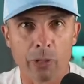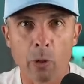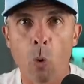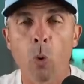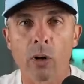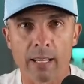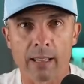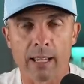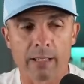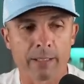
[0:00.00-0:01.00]

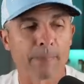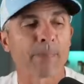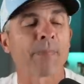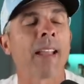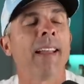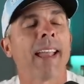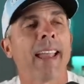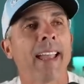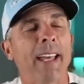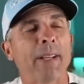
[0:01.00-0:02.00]
recording this.
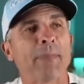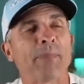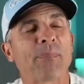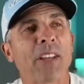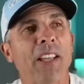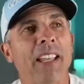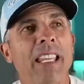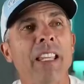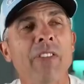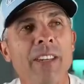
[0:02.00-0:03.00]
And
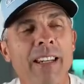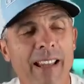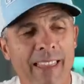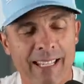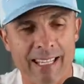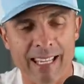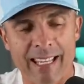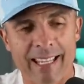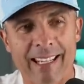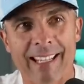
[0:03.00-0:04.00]
even the
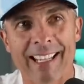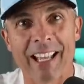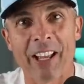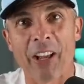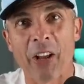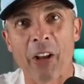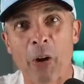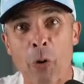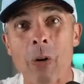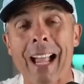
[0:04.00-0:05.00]
kid
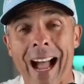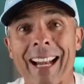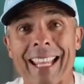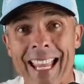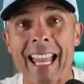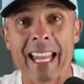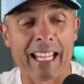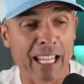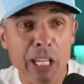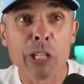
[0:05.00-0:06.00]
who got hit,
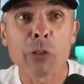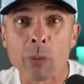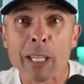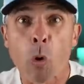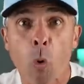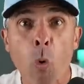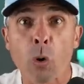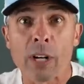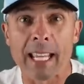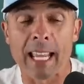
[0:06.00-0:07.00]
he's
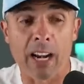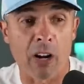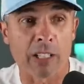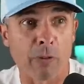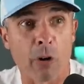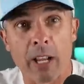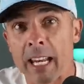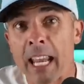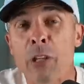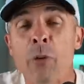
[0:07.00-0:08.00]
recording it on his phone.
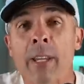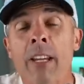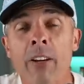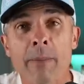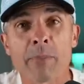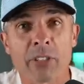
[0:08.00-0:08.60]
And you hear him